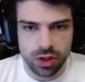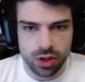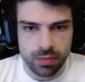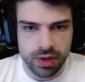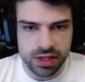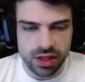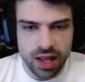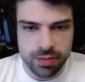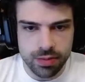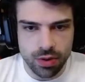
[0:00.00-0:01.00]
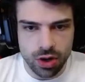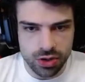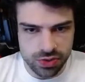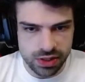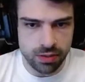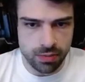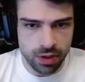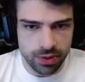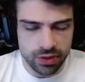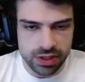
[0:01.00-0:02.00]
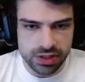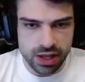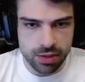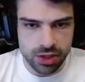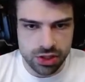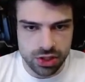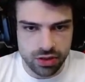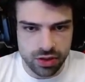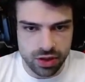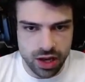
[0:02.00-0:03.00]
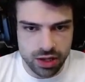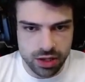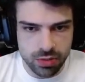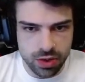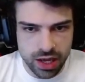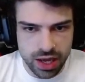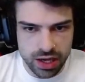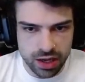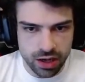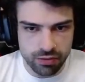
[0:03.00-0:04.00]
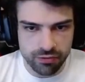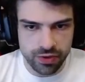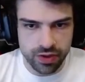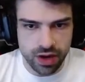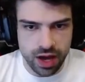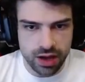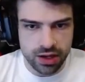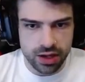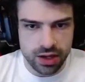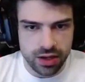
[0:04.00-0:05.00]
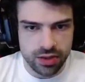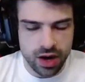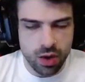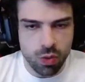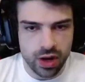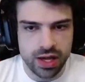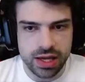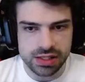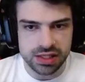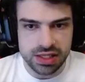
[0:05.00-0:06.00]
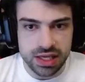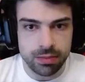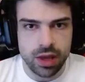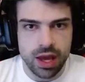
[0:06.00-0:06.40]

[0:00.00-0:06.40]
because a lot of people aren't using their abilities that much, and they're not communicating enough, and they're not working as a team.